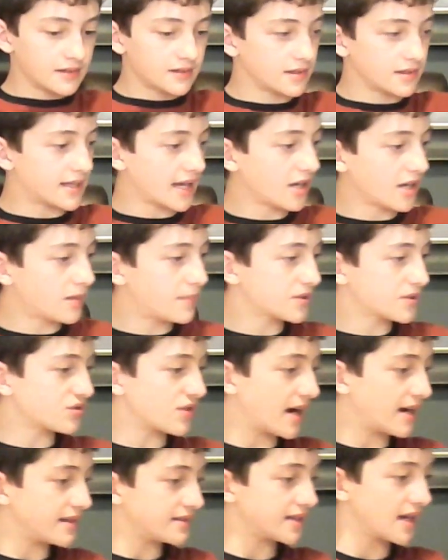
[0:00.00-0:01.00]
So take your
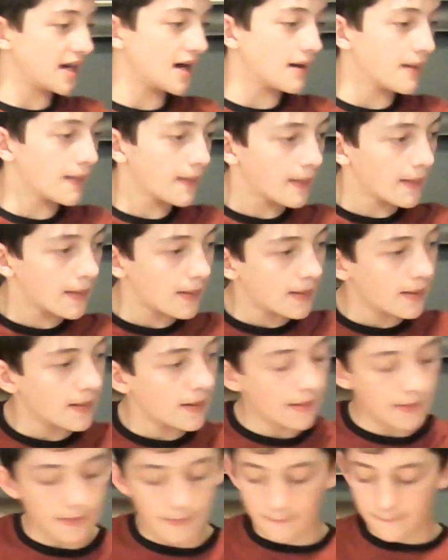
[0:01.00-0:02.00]
protractor
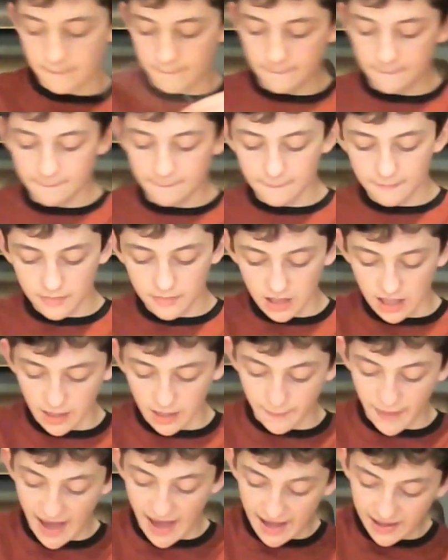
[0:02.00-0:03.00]

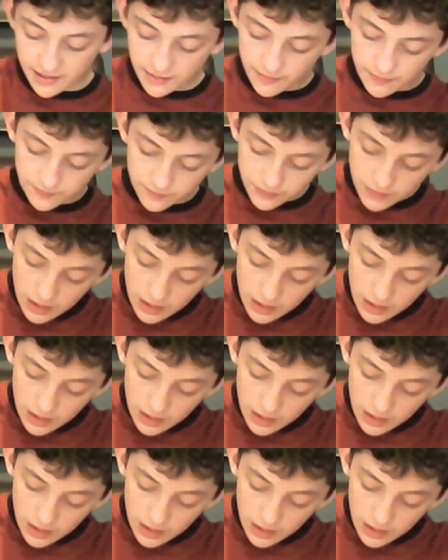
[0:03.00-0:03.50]
and a pen,